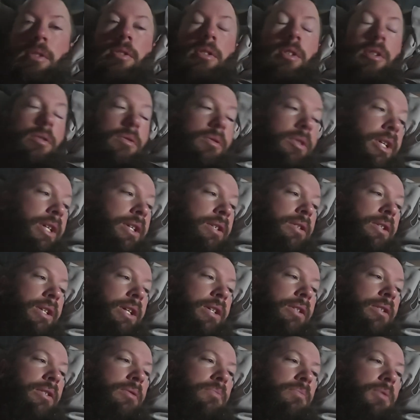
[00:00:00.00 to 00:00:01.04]
So it
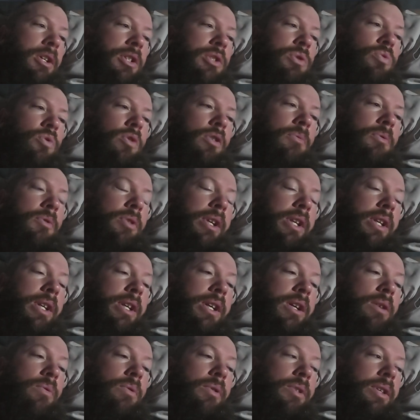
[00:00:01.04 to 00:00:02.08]
gets much warmer in
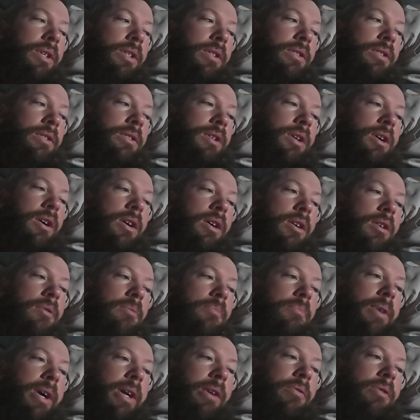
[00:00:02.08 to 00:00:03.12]
here with this
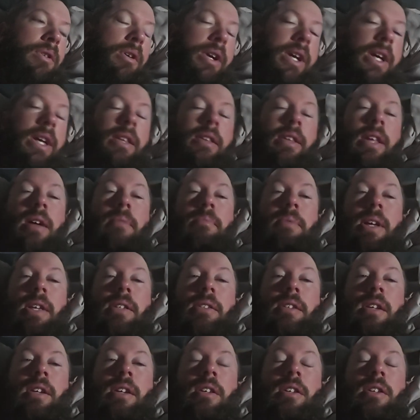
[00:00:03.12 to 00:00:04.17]
bed rug in. That
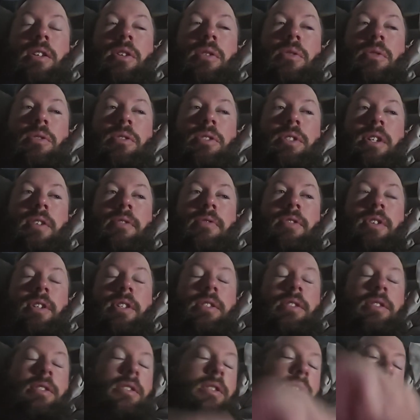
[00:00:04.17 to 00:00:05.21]
makes a huge
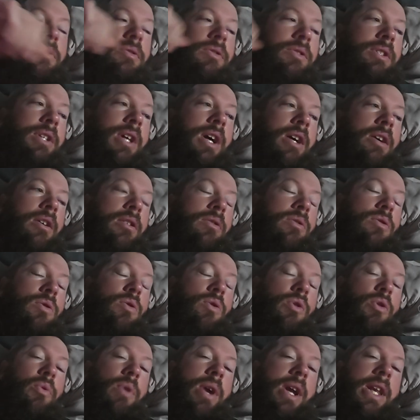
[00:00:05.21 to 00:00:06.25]
difference. There's not
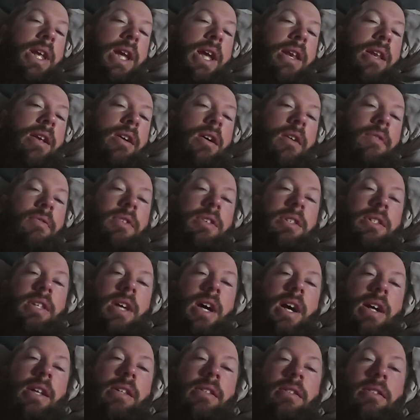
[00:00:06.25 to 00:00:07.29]
cold radiating off the
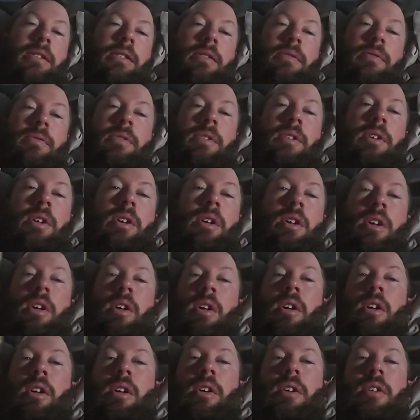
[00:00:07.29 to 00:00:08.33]
sides and
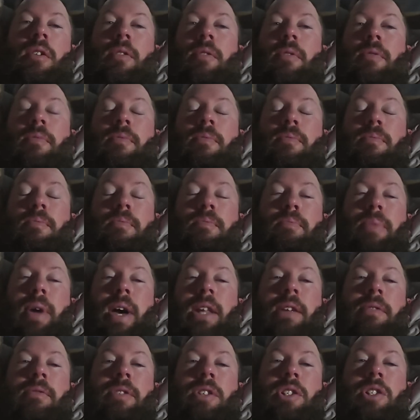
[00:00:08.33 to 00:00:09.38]

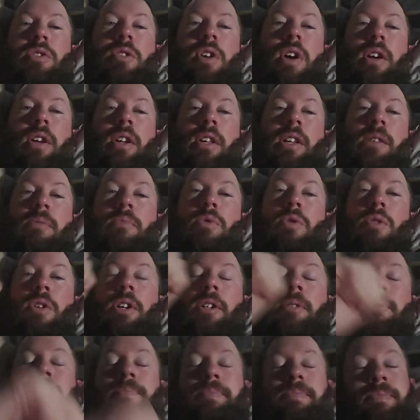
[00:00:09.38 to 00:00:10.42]
bed of the truck
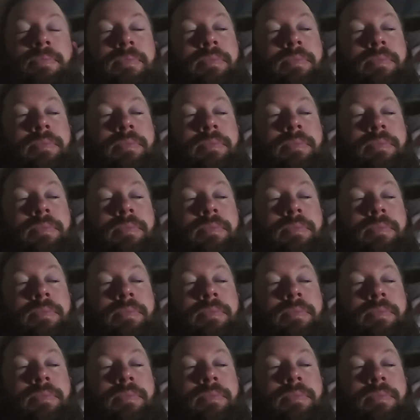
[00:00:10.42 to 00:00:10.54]
anymore.